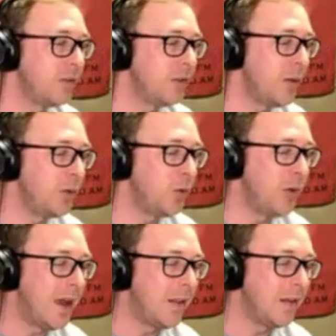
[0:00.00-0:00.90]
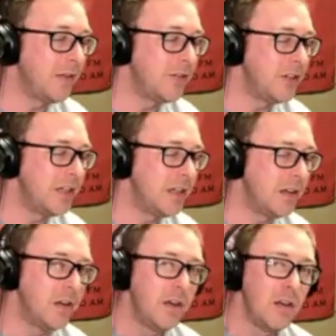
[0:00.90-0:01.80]
WLSD,
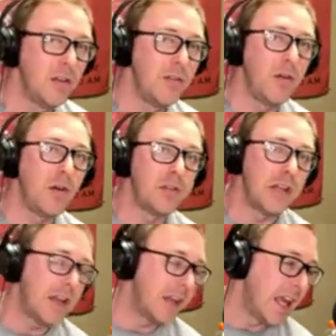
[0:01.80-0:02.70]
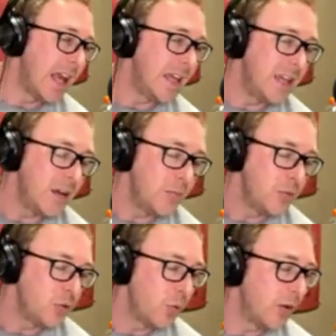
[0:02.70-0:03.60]
The Vault, and AM
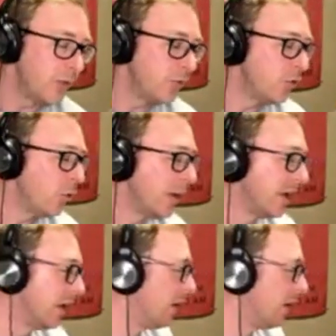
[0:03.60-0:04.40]
1220.